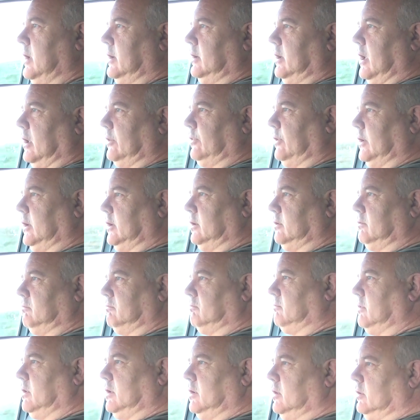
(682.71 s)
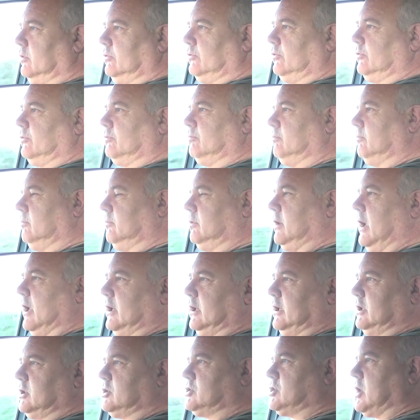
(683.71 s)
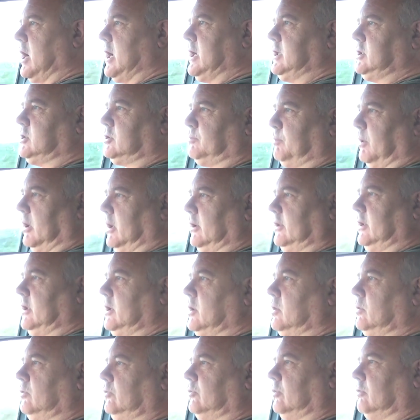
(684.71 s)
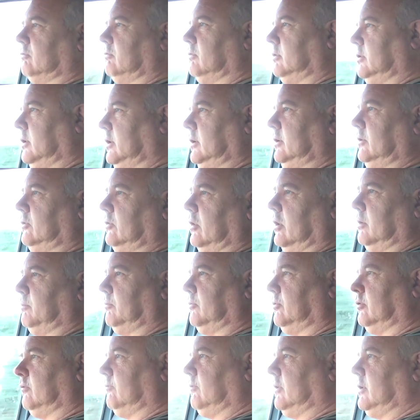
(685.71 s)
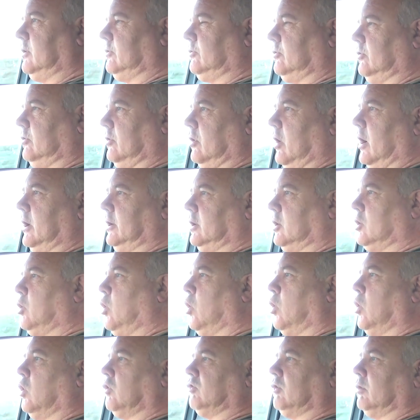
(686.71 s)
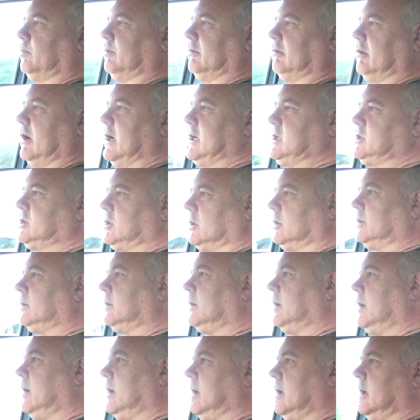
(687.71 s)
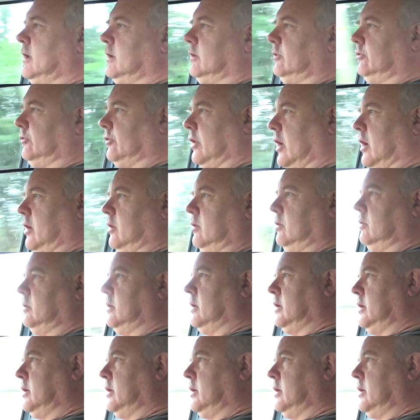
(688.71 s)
Nothing is getting changed by the user in terms of its kind of core operation. So